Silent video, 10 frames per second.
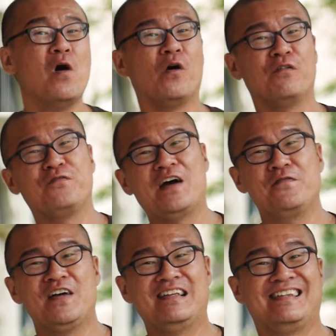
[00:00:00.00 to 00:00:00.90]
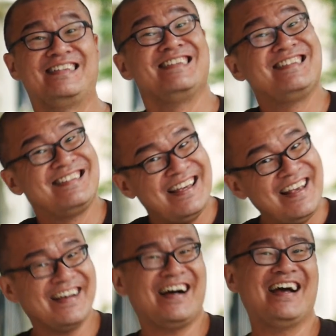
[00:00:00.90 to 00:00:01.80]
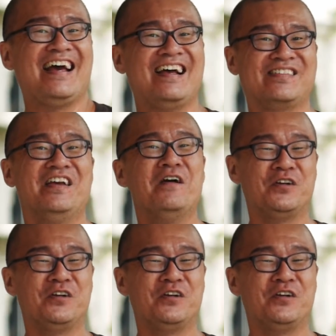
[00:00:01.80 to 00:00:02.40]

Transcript: or 5-axis sync IS,